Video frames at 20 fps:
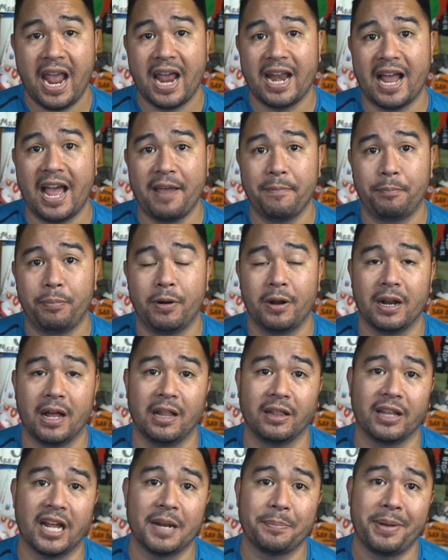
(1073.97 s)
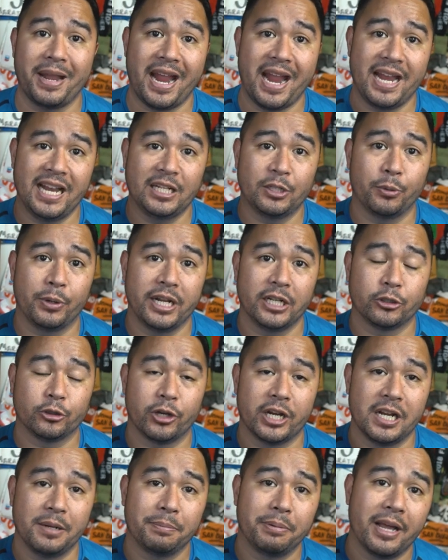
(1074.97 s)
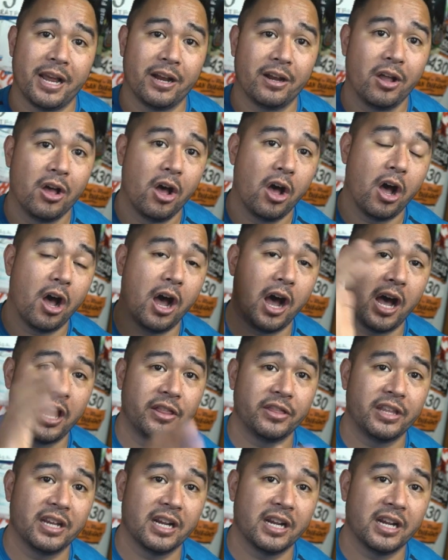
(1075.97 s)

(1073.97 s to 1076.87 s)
and I put a lot of my 80-20 training plan on